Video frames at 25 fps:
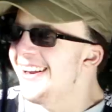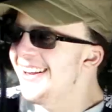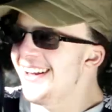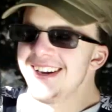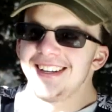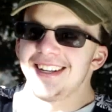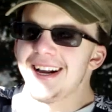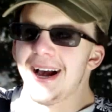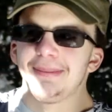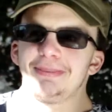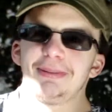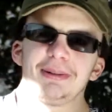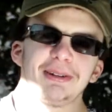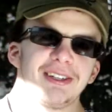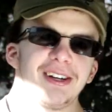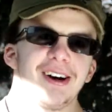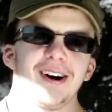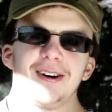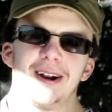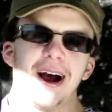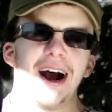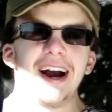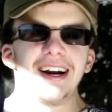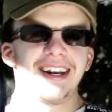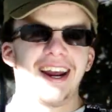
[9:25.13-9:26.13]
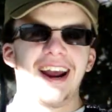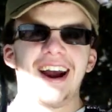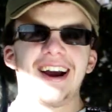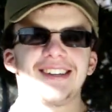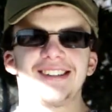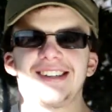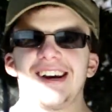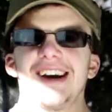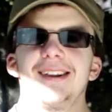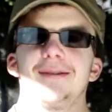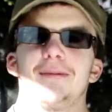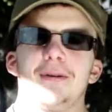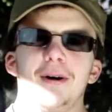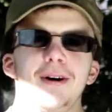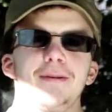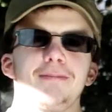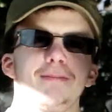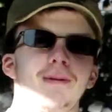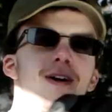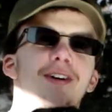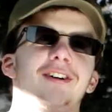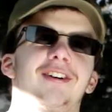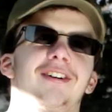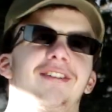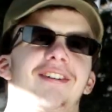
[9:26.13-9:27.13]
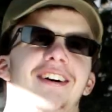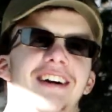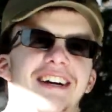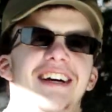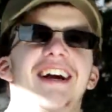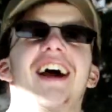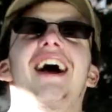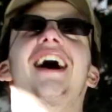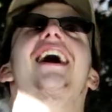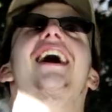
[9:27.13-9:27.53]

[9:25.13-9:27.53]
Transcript: This episode, I can't say the word mercury.